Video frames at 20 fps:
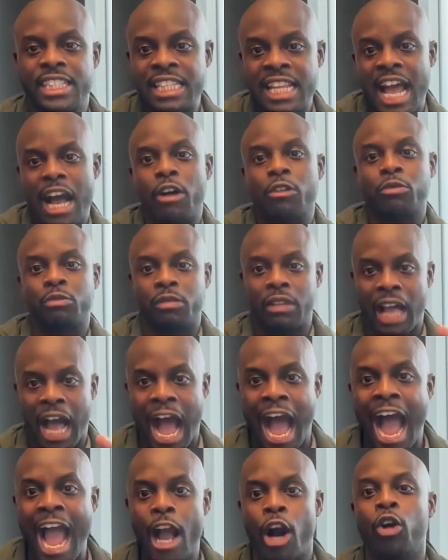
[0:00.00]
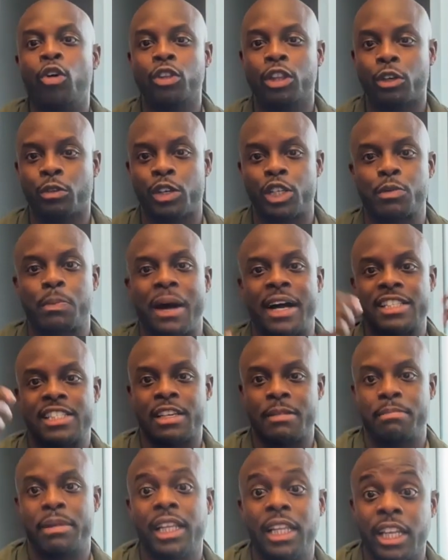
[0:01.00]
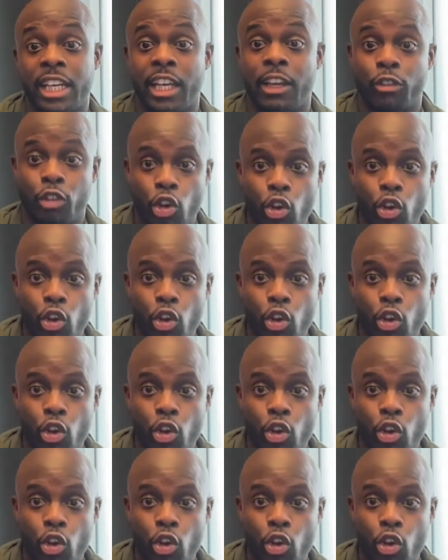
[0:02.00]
Now I own the responsibility of